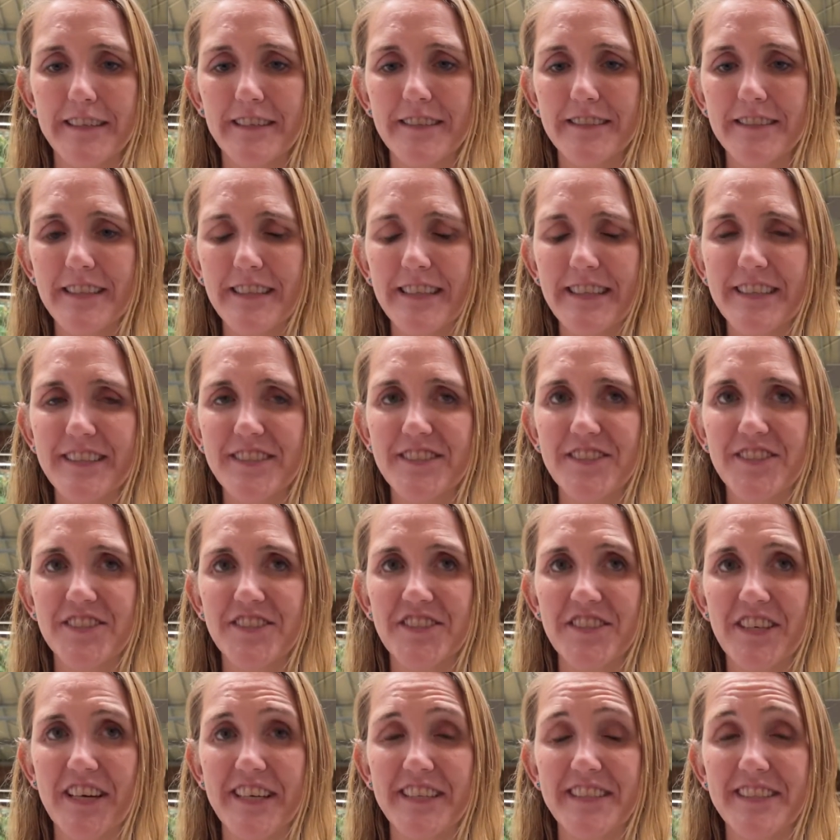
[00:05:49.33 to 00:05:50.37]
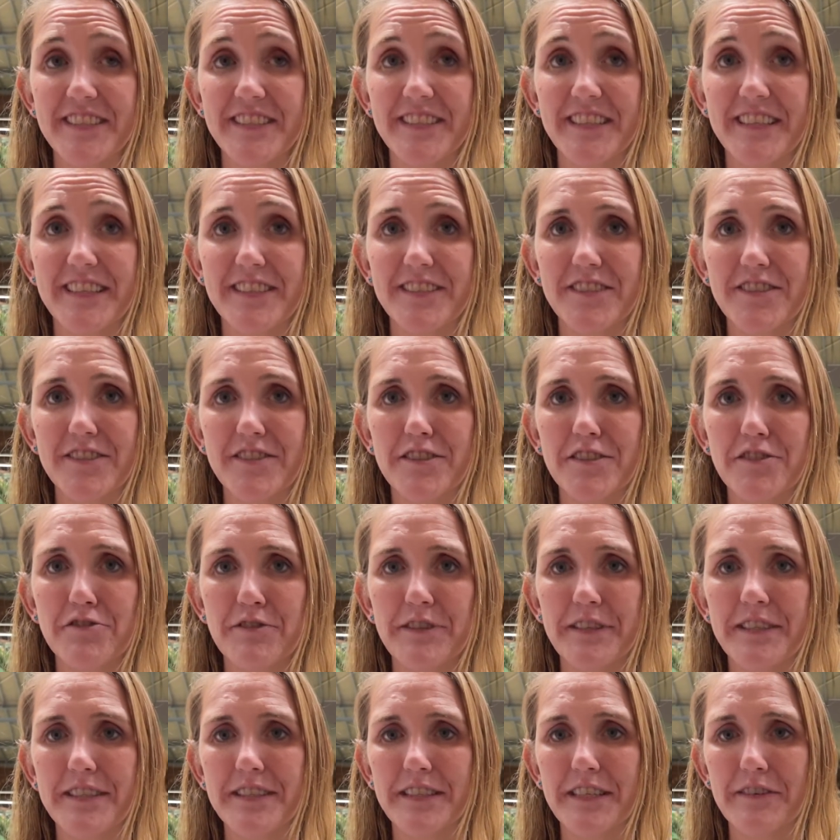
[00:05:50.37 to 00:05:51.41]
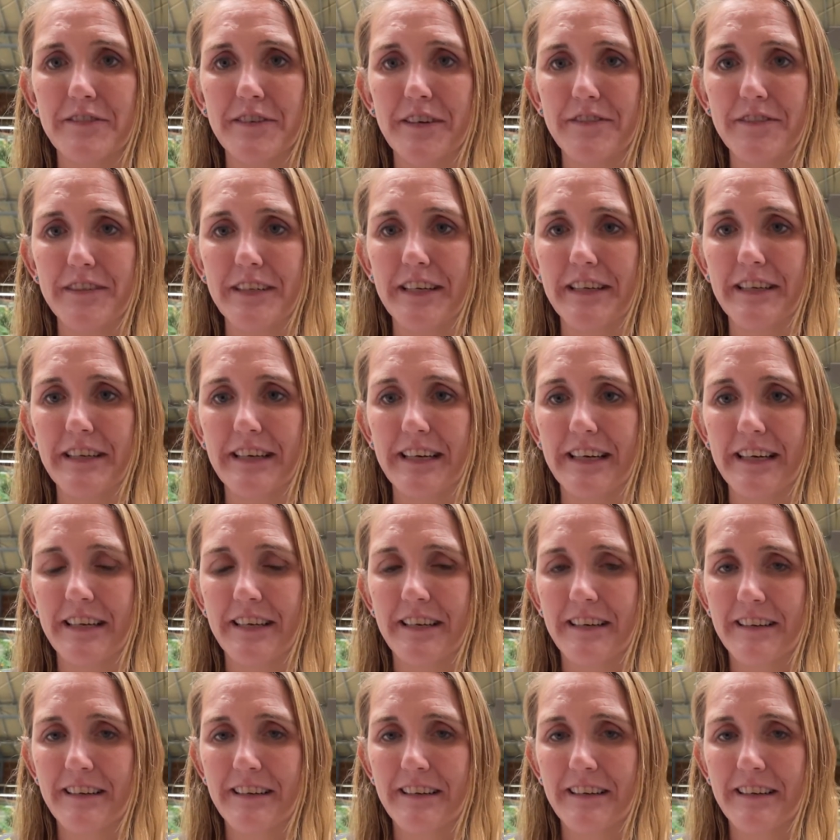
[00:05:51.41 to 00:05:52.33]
I do think it's just nice, isn't it, to treat yourself every now and again.